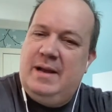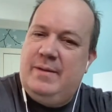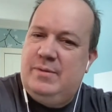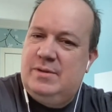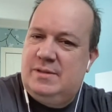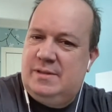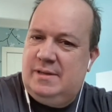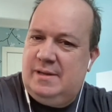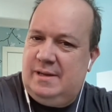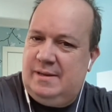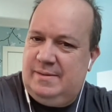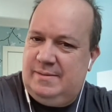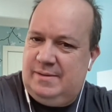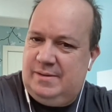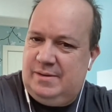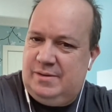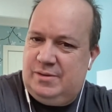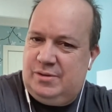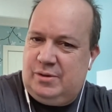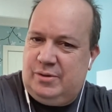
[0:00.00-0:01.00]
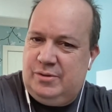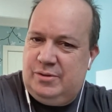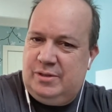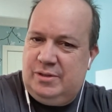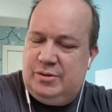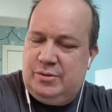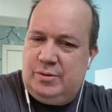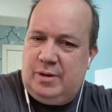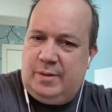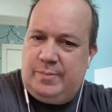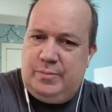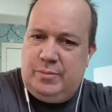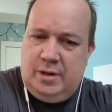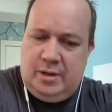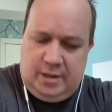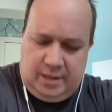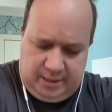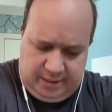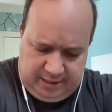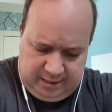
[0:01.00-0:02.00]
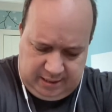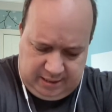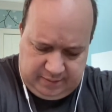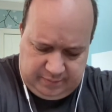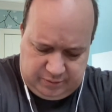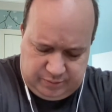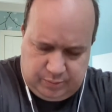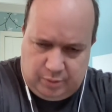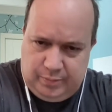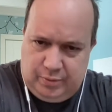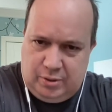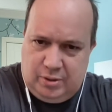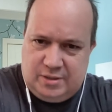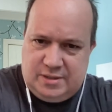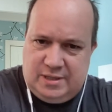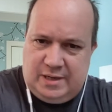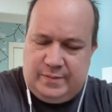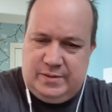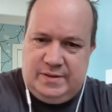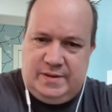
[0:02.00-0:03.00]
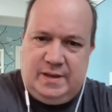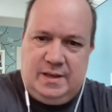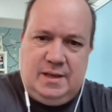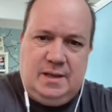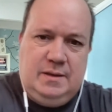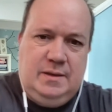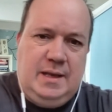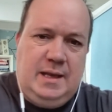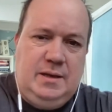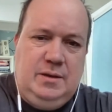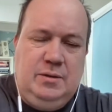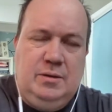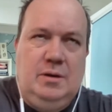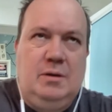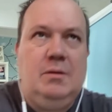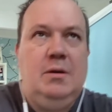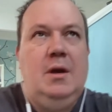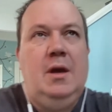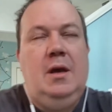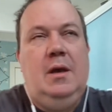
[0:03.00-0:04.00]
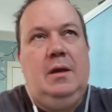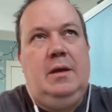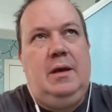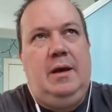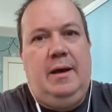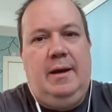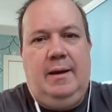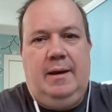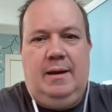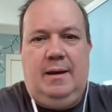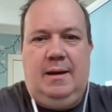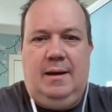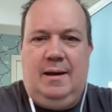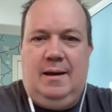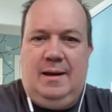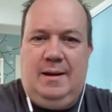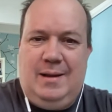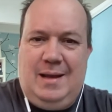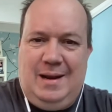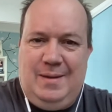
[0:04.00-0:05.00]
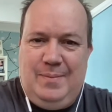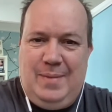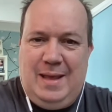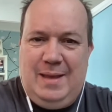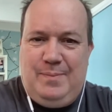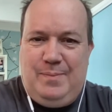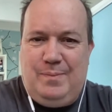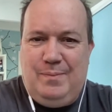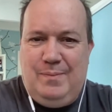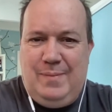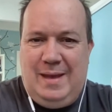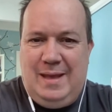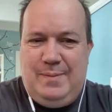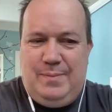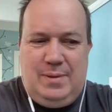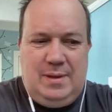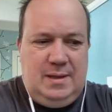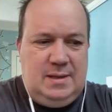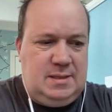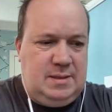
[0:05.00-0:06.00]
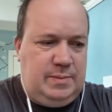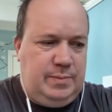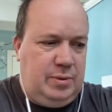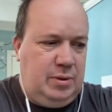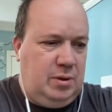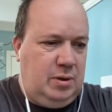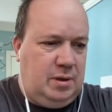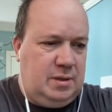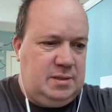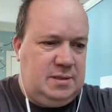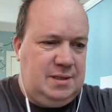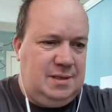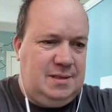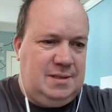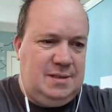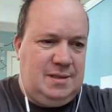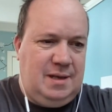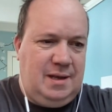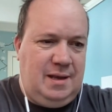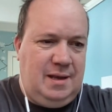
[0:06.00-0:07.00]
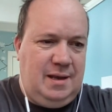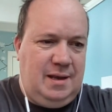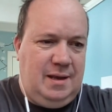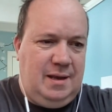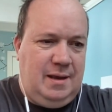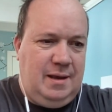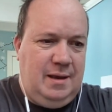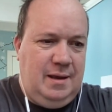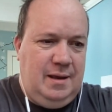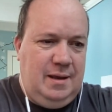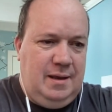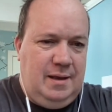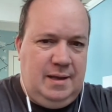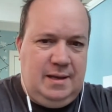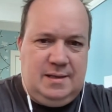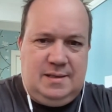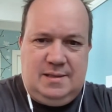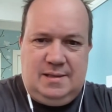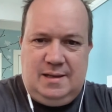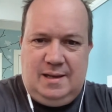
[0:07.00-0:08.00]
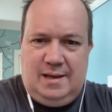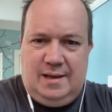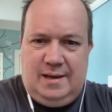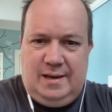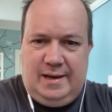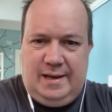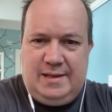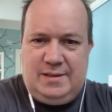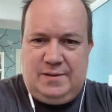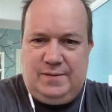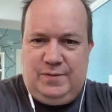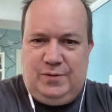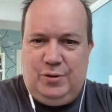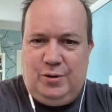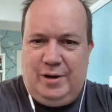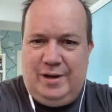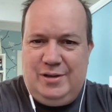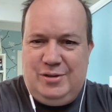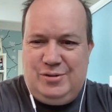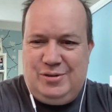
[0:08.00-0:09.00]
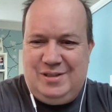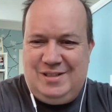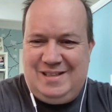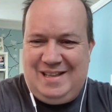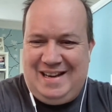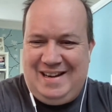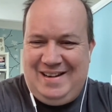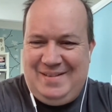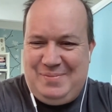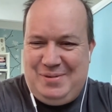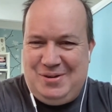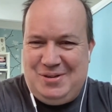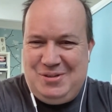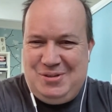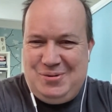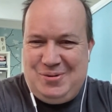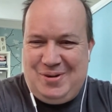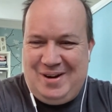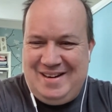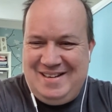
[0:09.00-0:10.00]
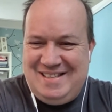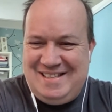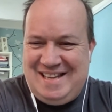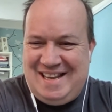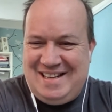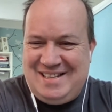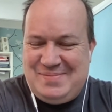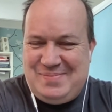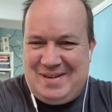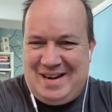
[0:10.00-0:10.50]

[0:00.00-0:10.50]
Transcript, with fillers: I was uh, sorry to interrupt me, Eileen. It was mm. more because I was thinking that you know, uh, and and may, maybe it's because it's uh, it's uh, less of your interest than because you are in sales.